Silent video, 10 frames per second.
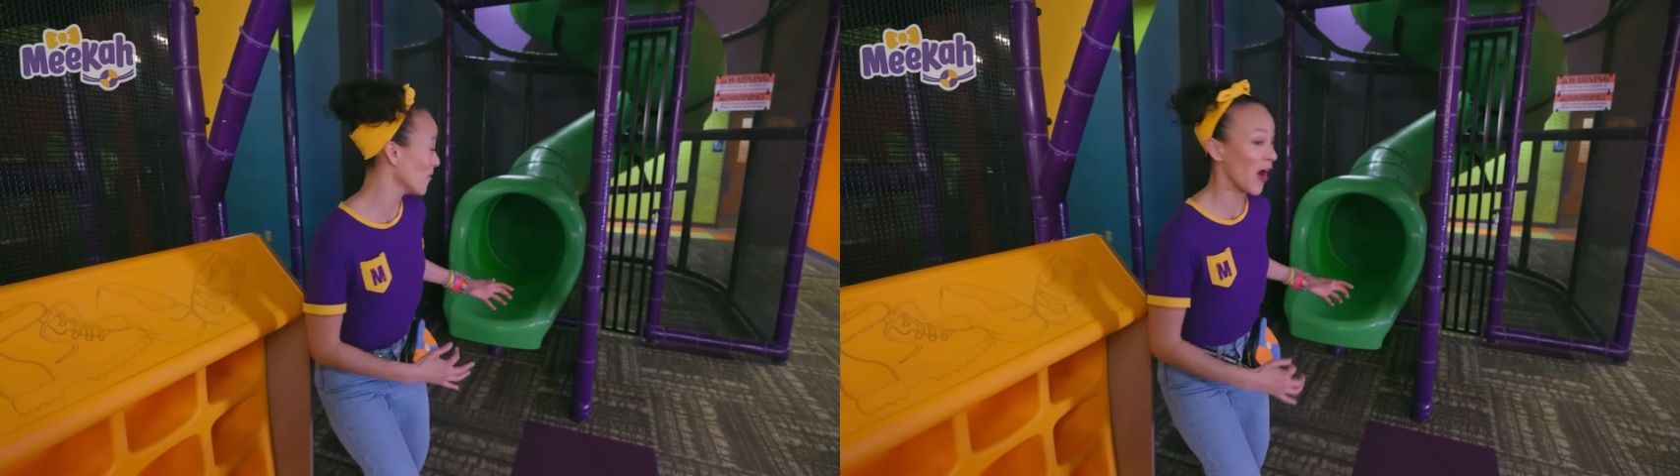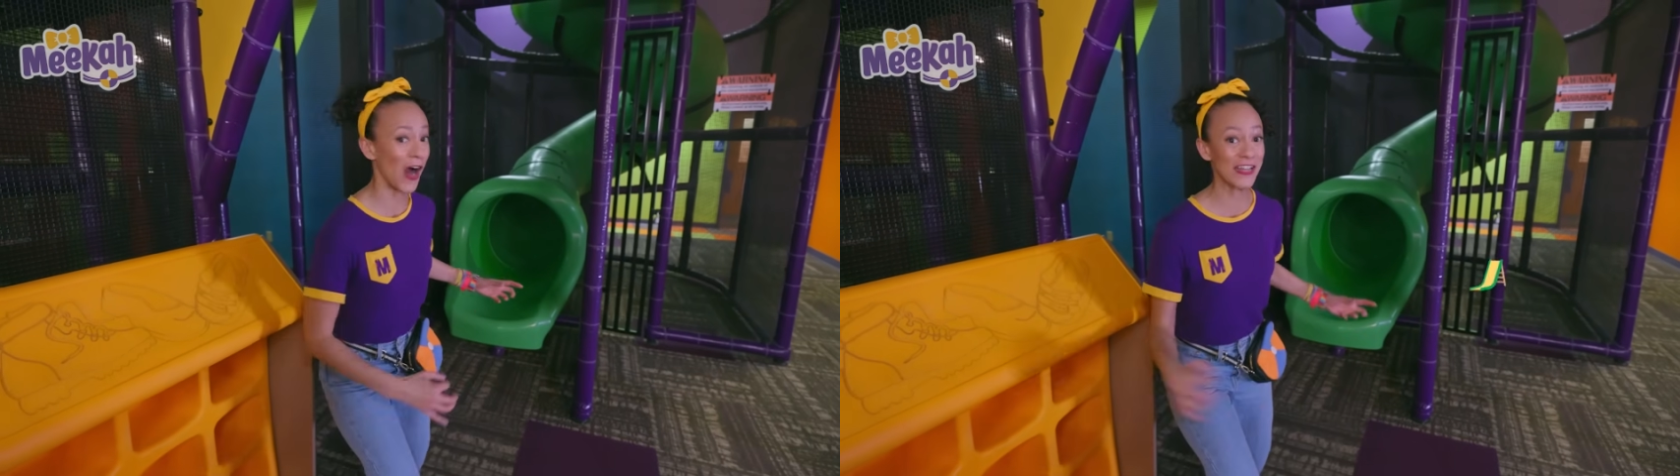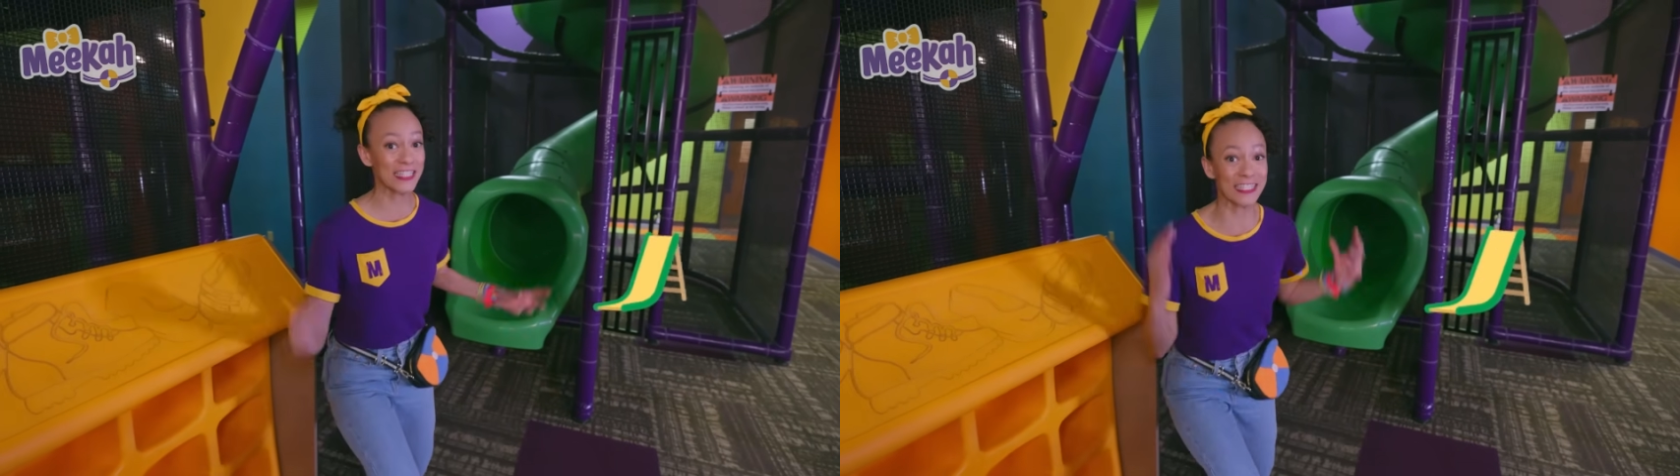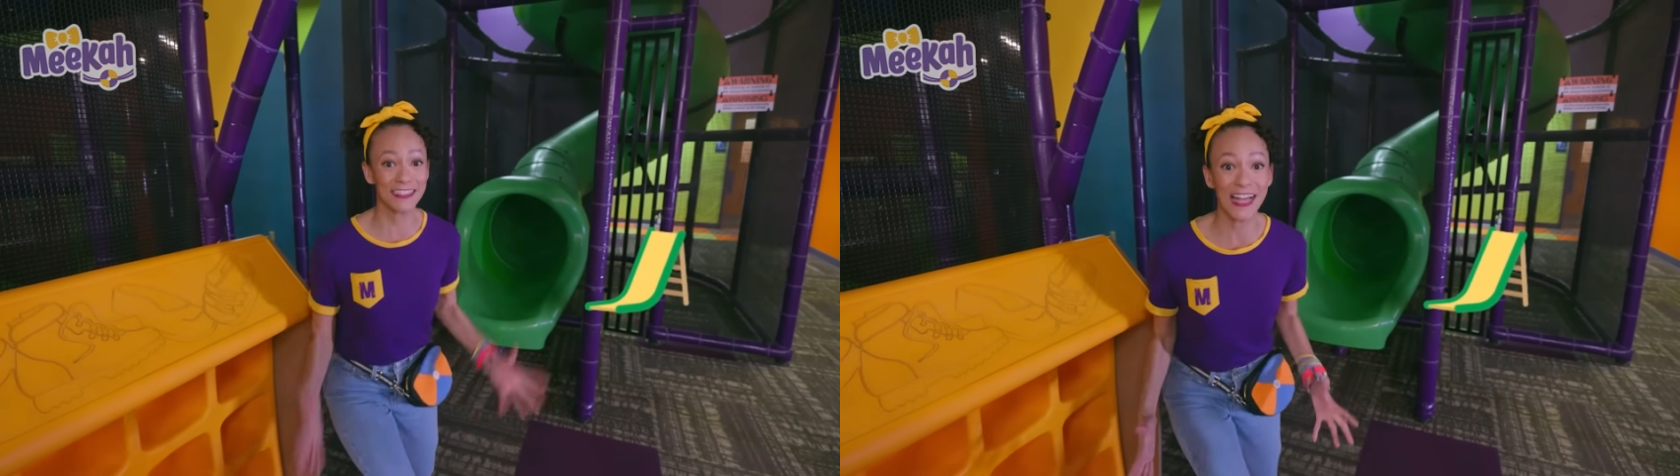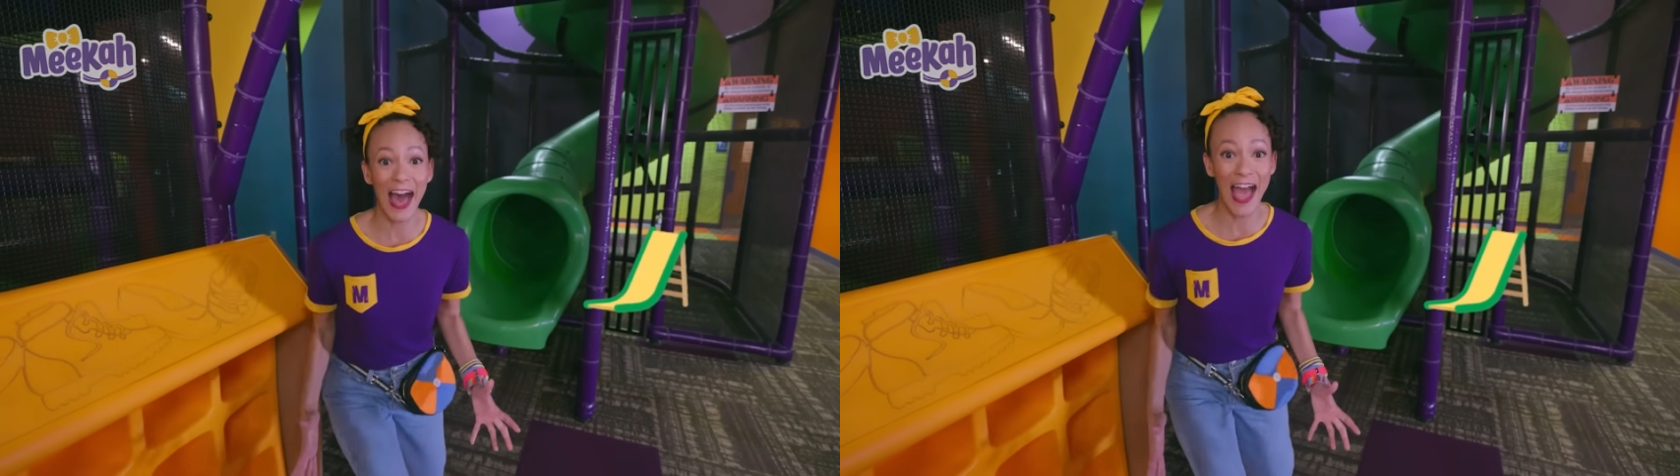a
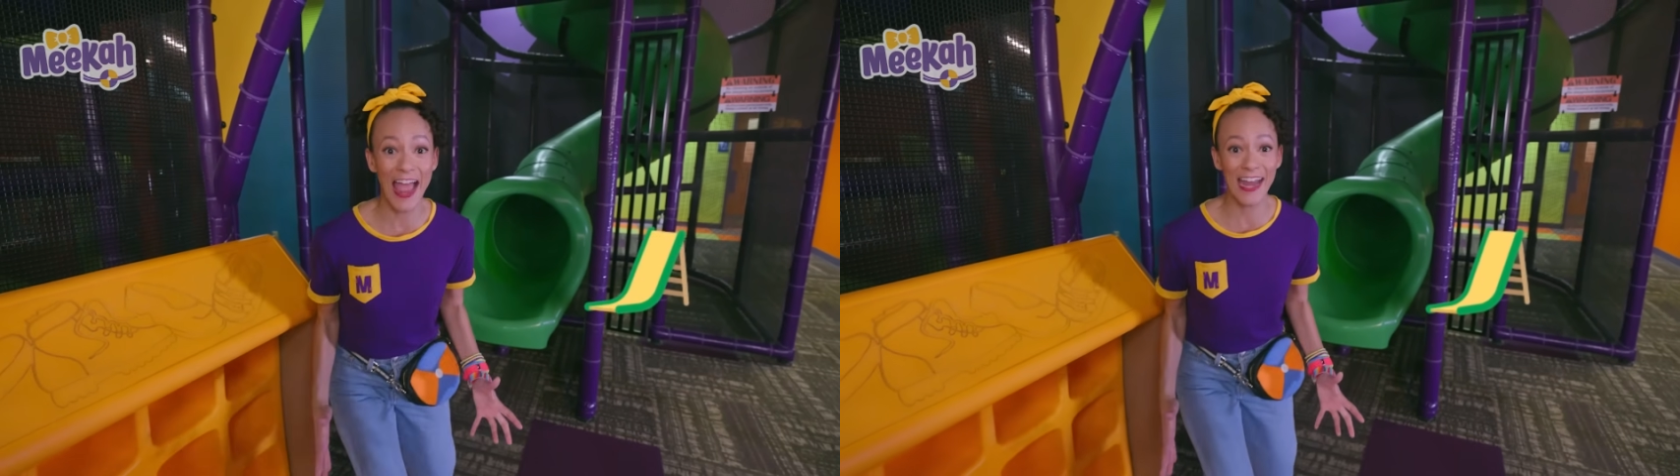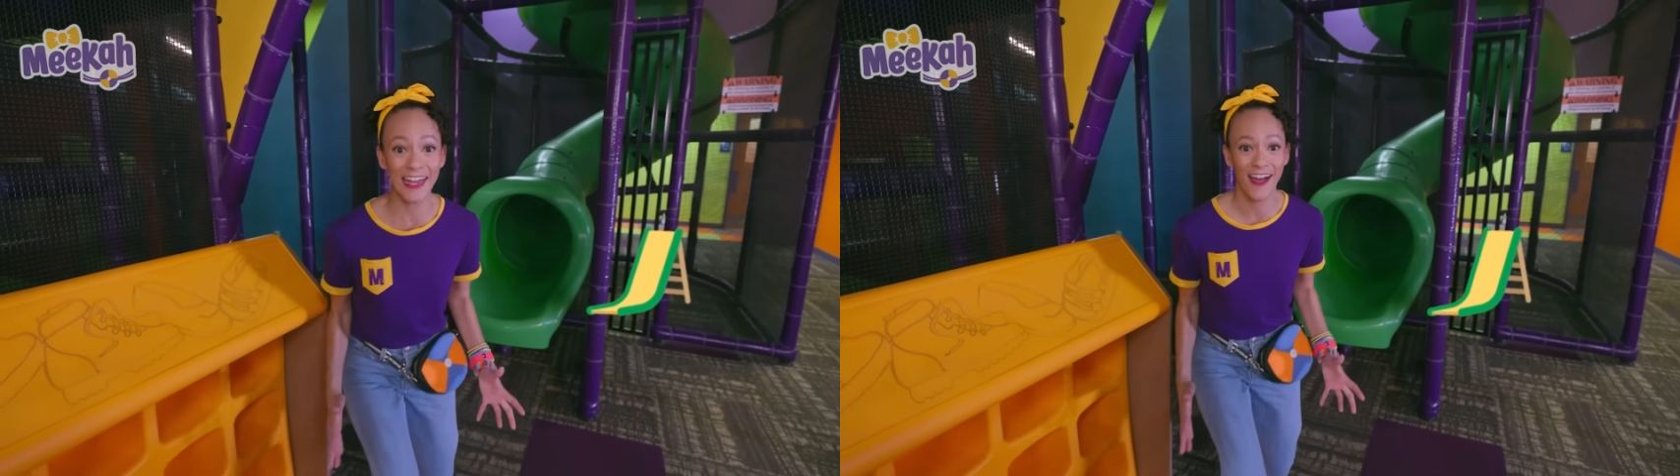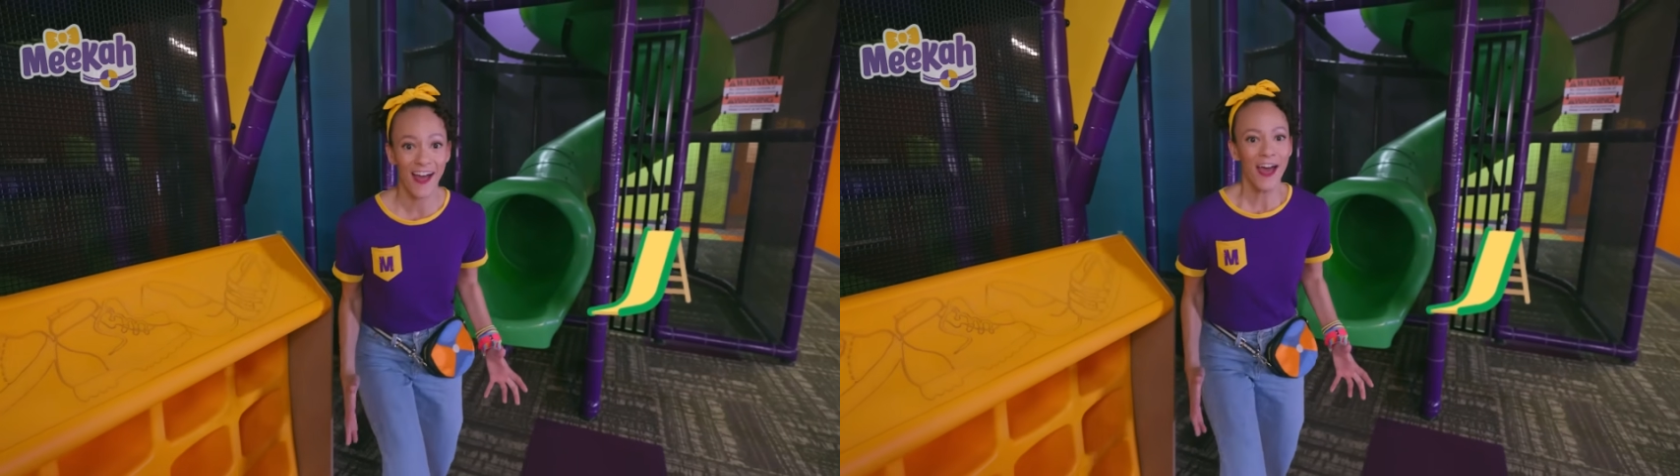slide.